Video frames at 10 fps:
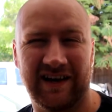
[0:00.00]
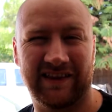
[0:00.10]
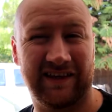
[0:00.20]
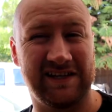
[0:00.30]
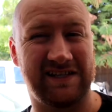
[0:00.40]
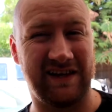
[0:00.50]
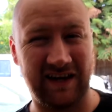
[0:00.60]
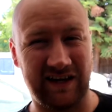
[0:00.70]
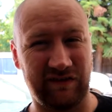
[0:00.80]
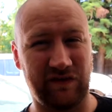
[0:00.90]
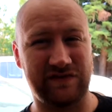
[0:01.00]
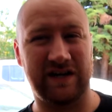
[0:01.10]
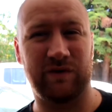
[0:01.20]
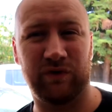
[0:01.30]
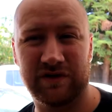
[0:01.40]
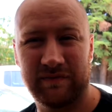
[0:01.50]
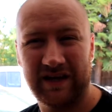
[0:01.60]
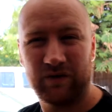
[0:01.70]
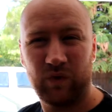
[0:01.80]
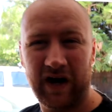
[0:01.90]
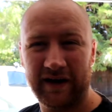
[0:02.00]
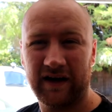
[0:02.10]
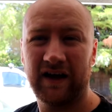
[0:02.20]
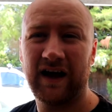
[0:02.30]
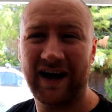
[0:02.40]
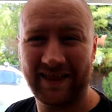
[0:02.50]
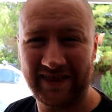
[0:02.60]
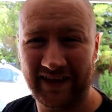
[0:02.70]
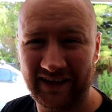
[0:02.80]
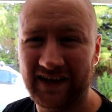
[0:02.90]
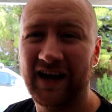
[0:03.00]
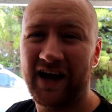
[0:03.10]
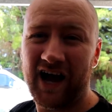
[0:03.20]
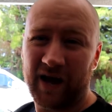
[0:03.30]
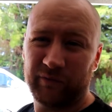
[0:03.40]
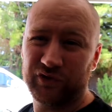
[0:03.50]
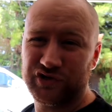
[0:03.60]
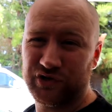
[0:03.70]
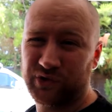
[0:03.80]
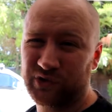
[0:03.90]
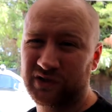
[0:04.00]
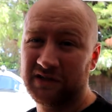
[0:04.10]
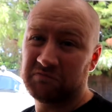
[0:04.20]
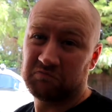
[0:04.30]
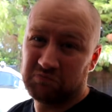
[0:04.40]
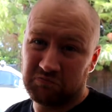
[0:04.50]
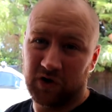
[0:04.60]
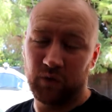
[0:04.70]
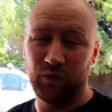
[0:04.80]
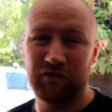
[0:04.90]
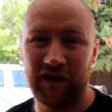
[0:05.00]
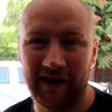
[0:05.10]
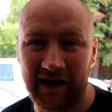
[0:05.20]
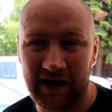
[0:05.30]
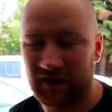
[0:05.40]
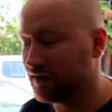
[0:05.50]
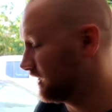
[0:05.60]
I think it's negative offset. I want to make it wider. I'm not sure, we'll find out.